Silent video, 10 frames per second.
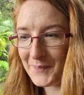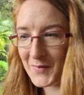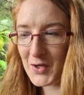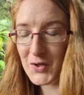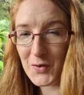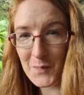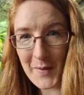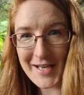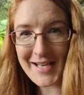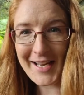you should
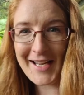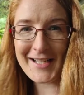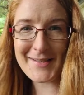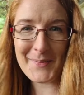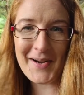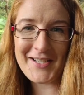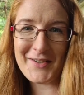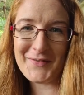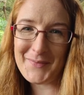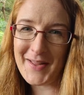be taking
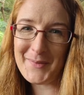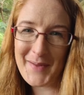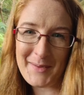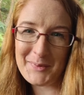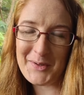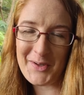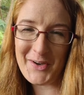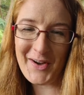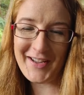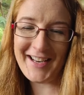inspiration from other people or
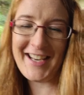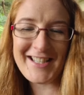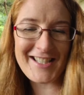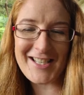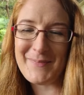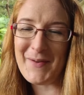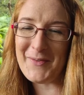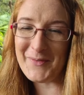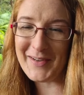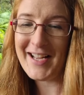not. It's just
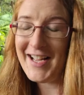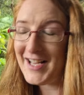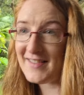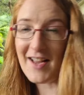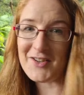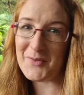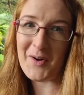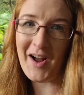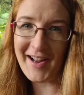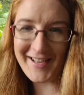been such a
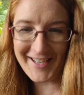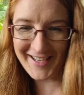ride.